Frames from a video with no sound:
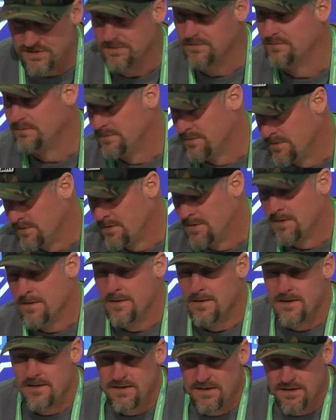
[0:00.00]
it.
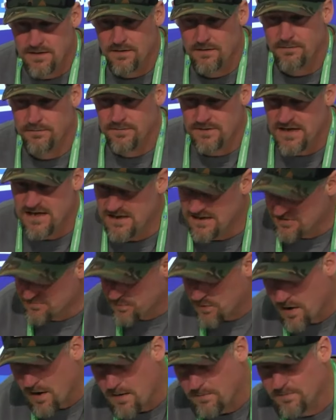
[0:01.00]
You know, he can
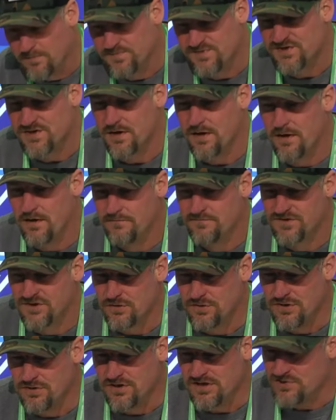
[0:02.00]
problem solve. So
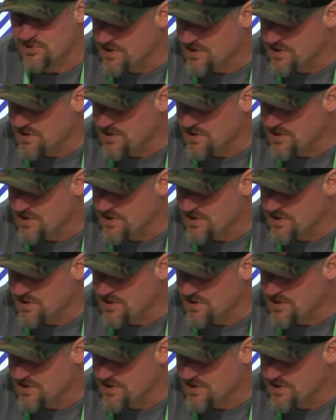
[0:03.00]
you can